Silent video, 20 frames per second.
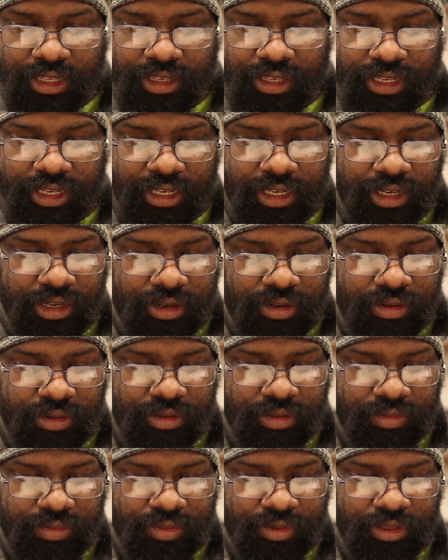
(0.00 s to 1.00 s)
They hear
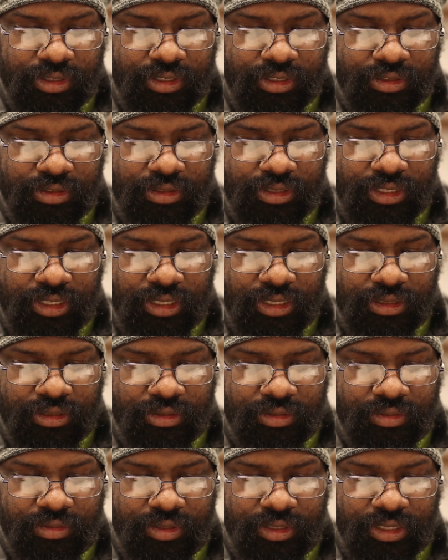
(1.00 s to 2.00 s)
the voices
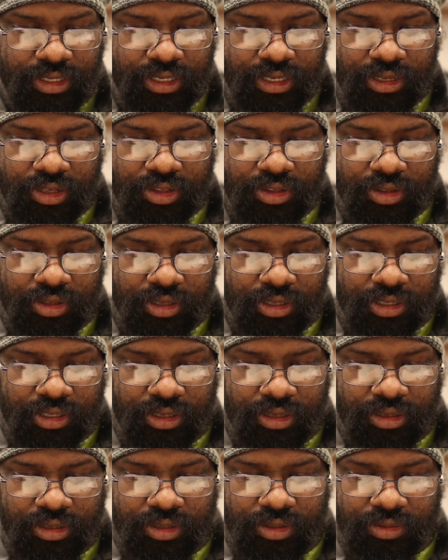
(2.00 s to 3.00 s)
again. The
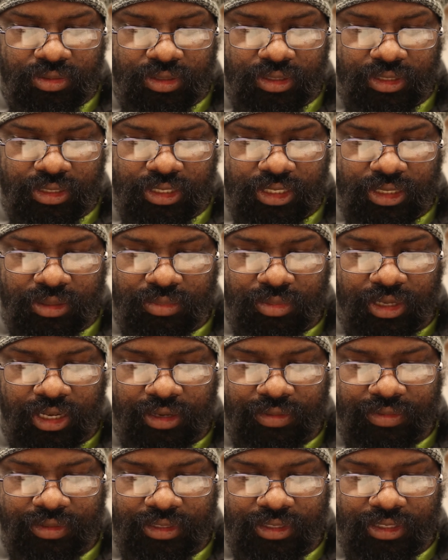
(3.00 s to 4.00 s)
conclusion seems
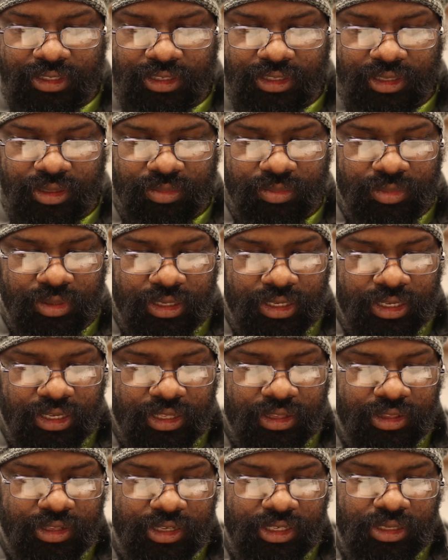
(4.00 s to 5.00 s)
obvious to them.
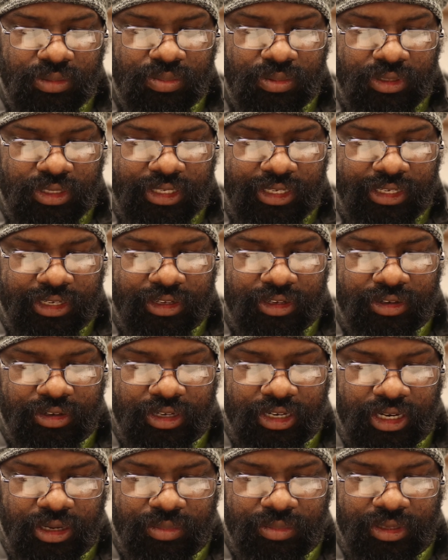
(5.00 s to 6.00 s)
This particular
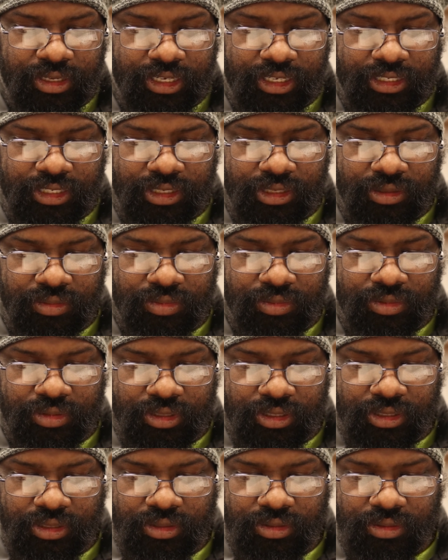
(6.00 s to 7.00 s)
combination of
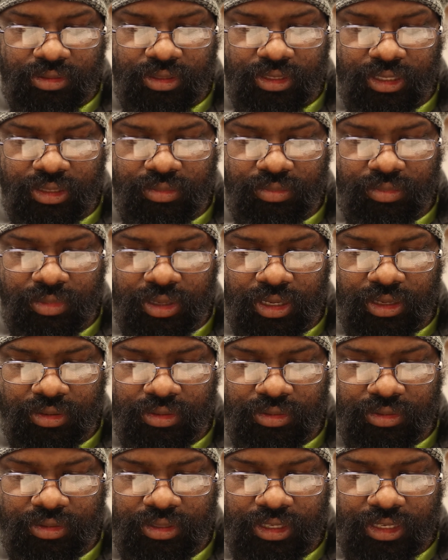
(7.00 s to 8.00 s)
crystals and
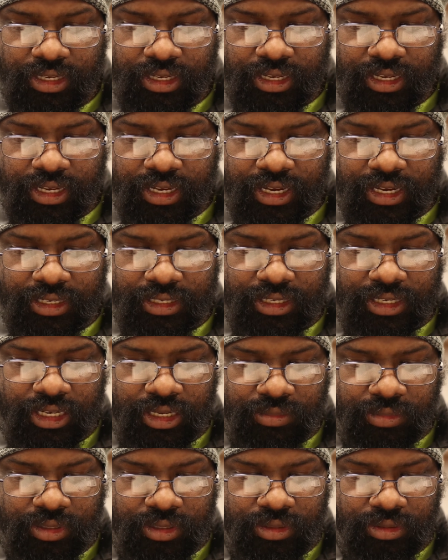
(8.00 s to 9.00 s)
metals and
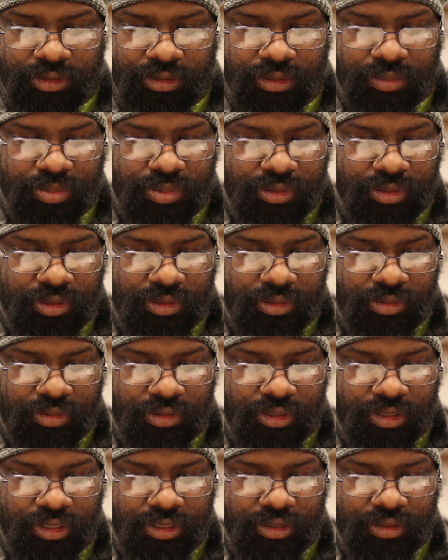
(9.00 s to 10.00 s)
chemicals
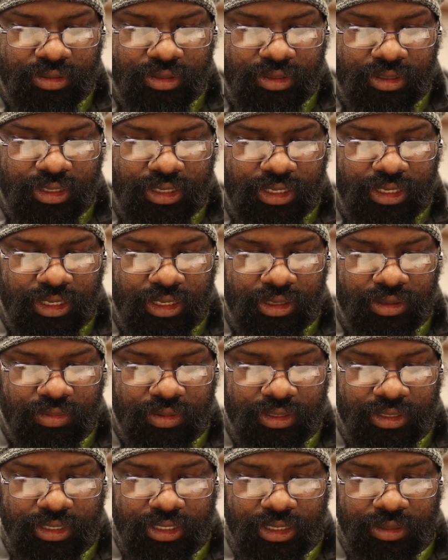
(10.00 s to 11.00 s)
produce
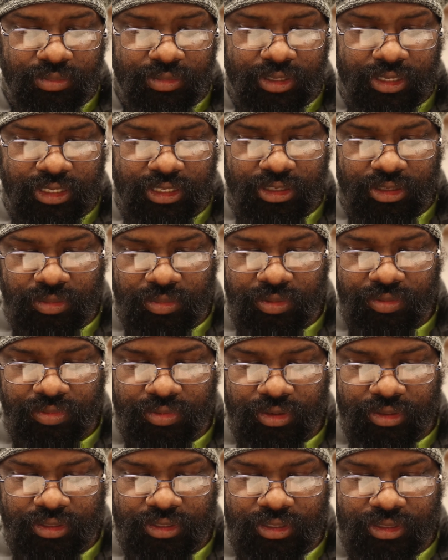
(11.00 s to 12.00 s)
what seems like human
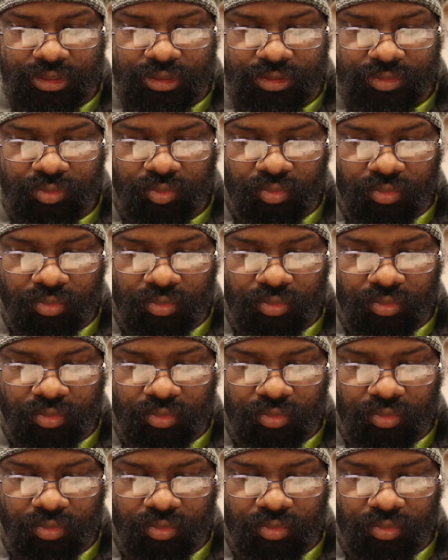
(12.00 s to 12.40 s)
voices.